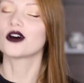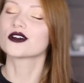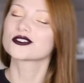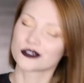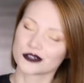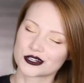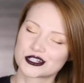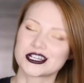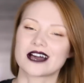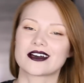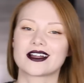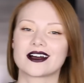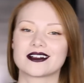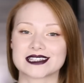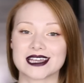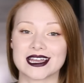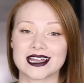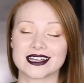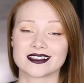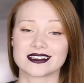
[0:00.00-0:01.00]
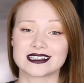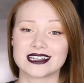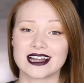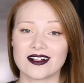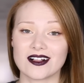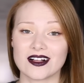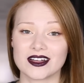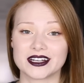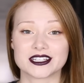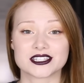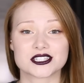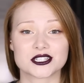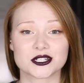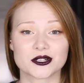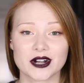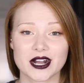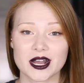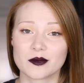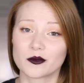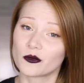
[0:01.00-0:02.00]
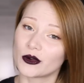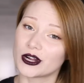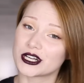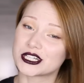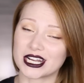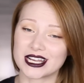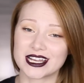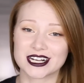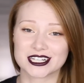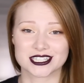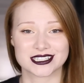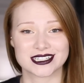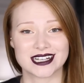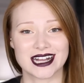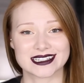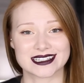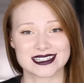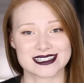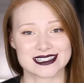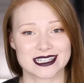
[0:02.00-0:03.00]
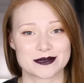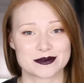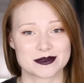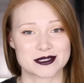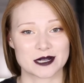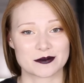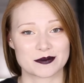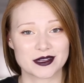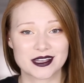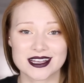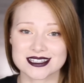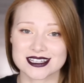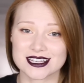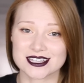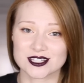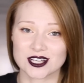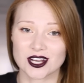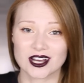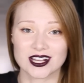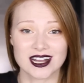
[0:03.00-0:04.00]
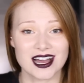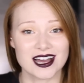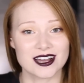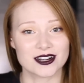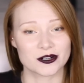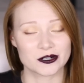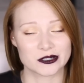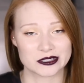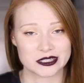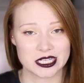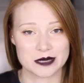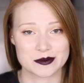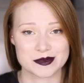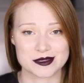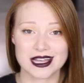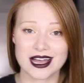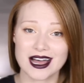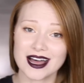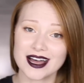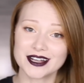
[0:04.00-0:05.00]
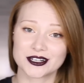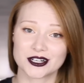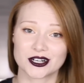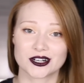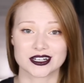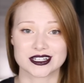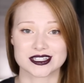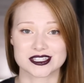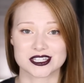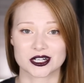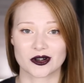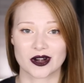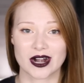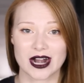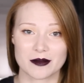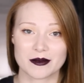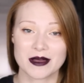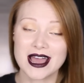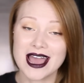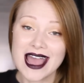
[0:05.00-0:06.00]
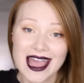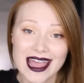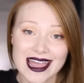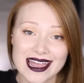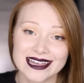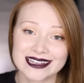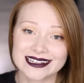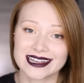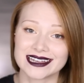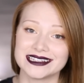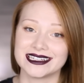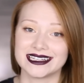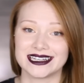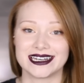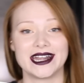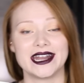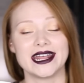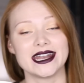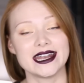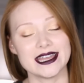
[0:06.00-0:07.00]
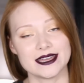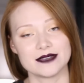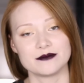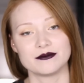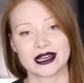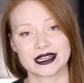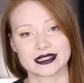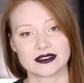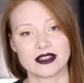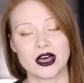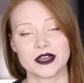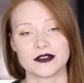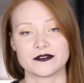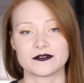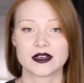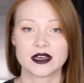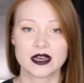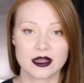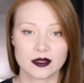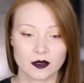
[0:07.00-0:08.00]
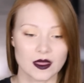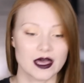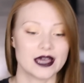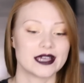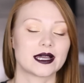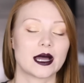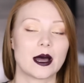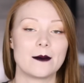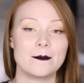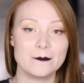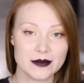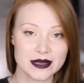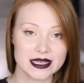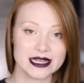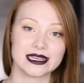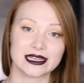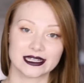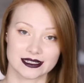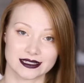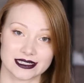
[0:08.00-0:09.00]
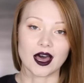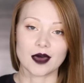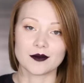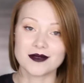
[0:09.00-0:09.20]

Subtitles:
Also, shout out to Haley Doll on Instagram, which I actually got this lipstick because I saw it on her lips on her Instagram and I needed it in my life like immediately.